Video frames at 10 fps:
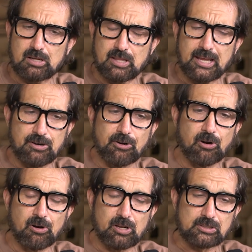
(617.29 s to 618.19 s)
They had their
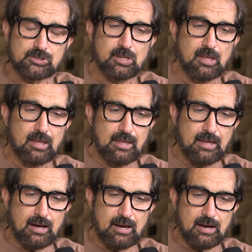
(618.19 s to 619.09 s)
earnings.
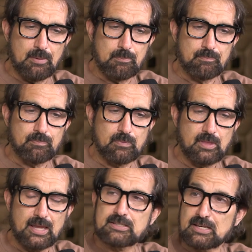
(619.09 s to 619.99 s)

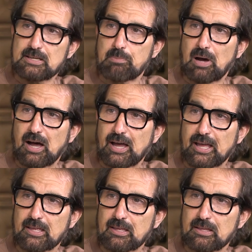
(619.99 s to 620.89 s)
They did
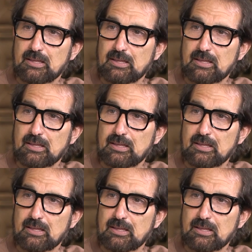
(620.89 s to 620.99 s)
buy